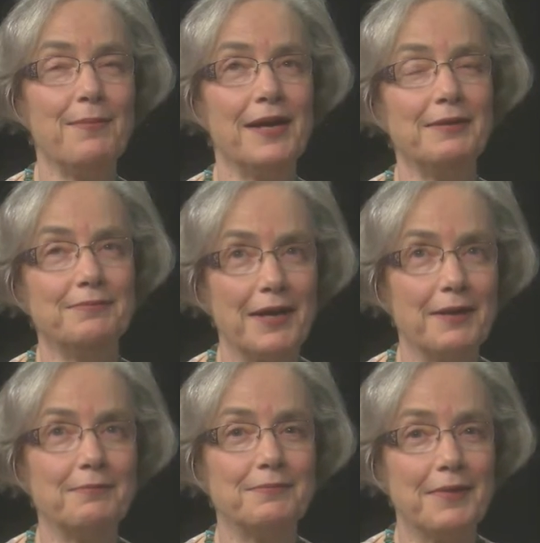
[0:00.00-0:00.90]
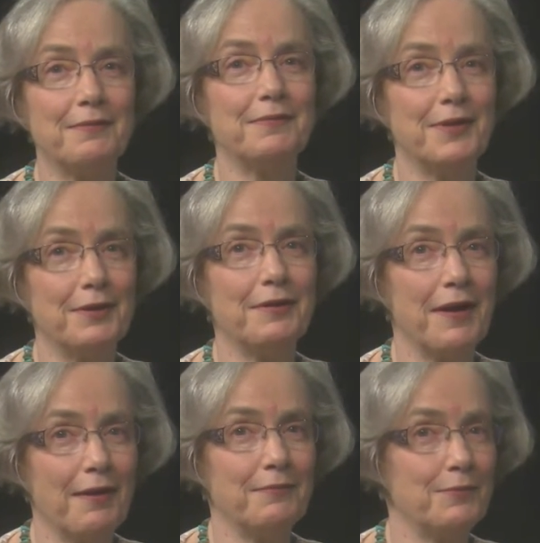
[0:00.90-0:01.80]
I, I they,
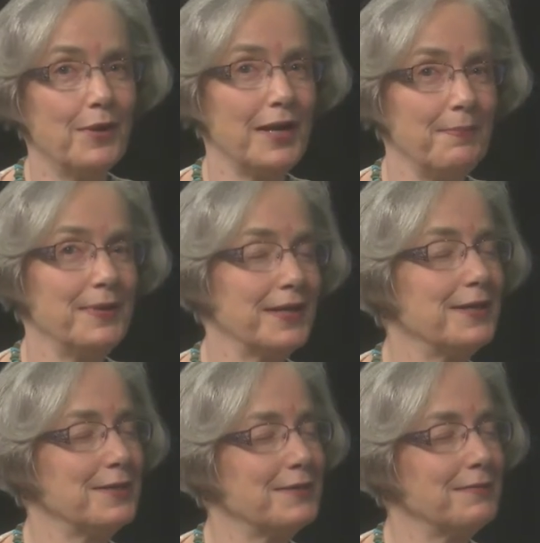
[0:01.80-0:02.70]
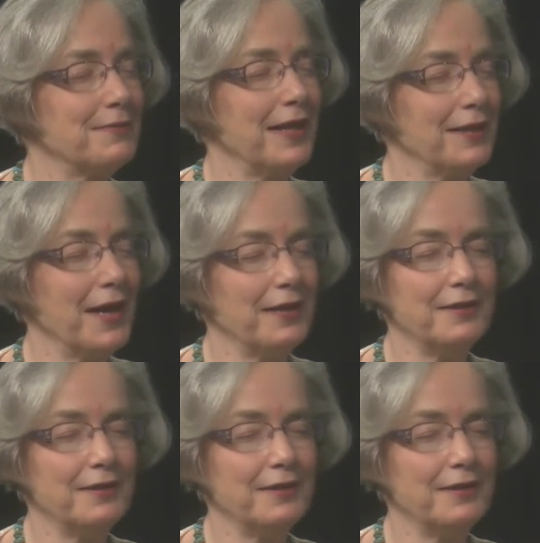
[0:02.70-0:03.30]
what I pick is they like,